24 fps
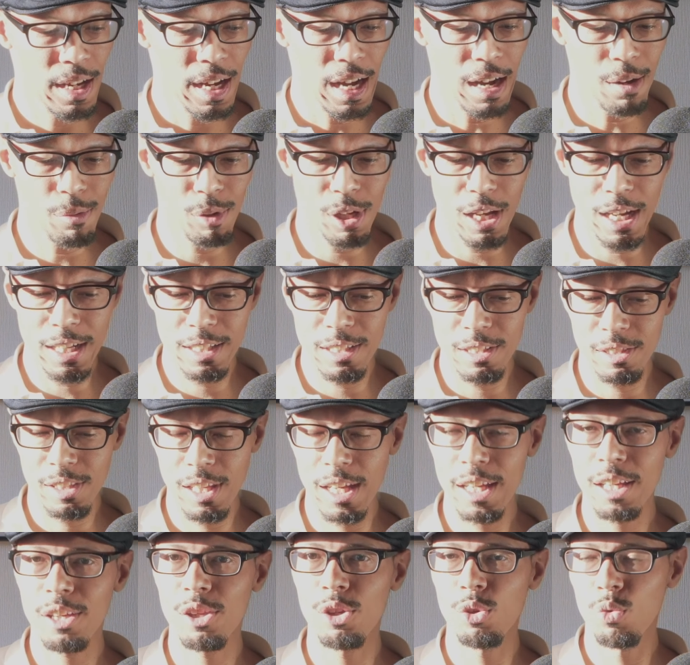I would like to
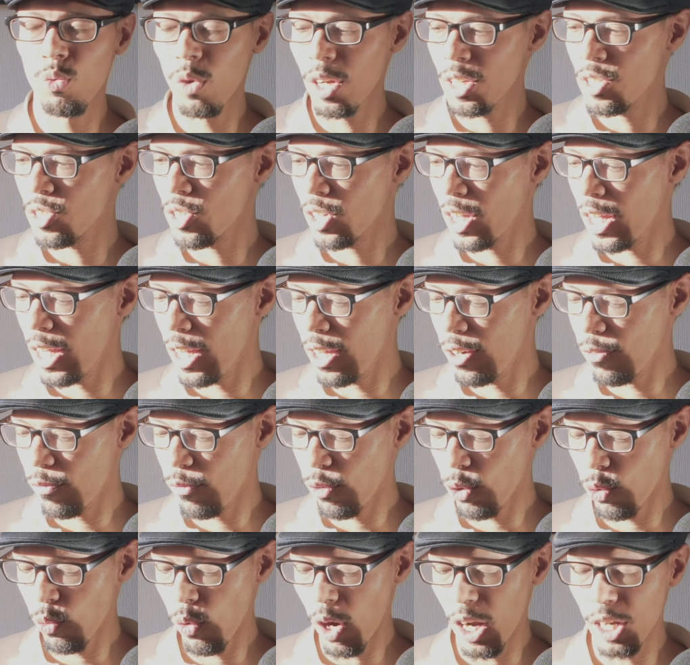thank you once again
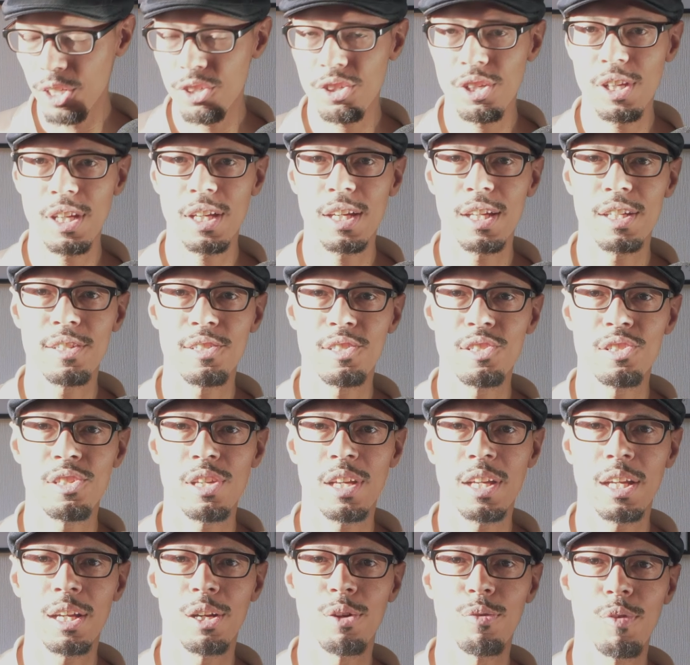for watching and
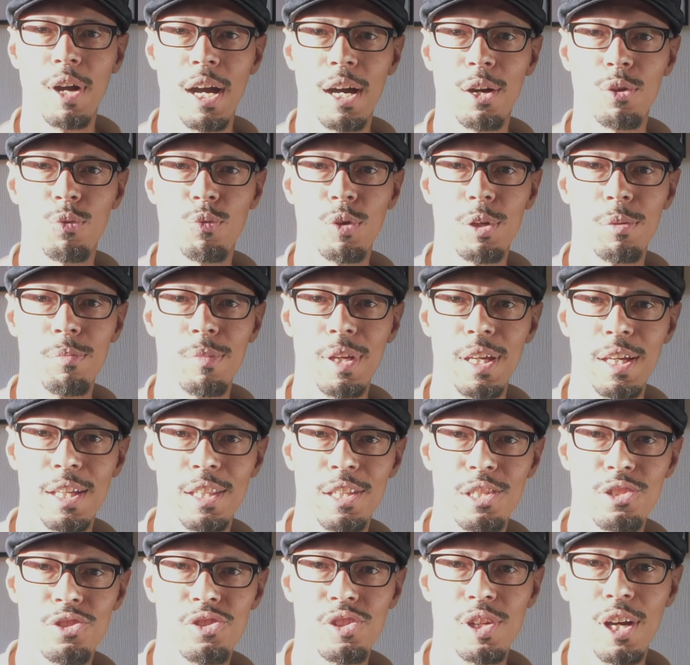sticking around with me in
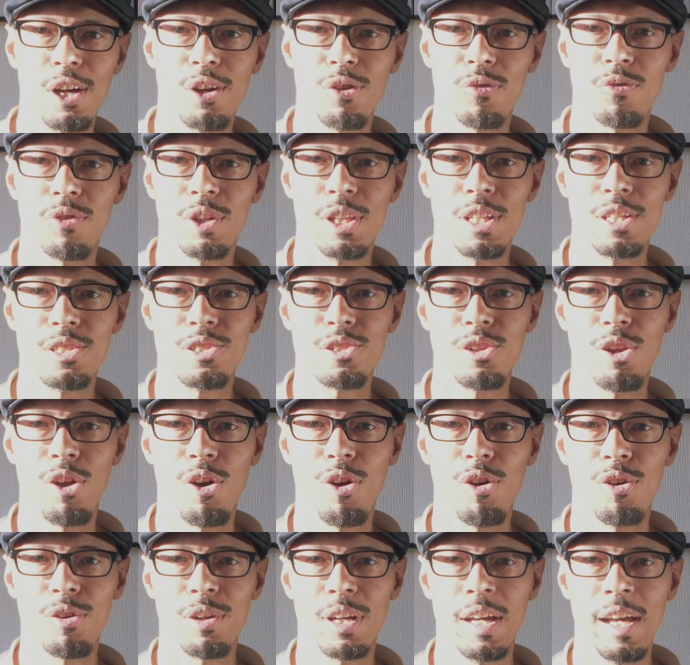this channel for this
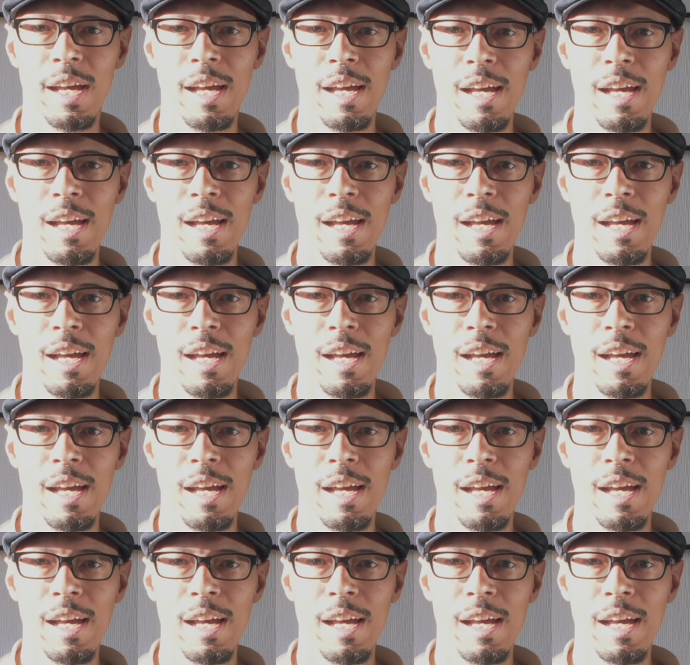long.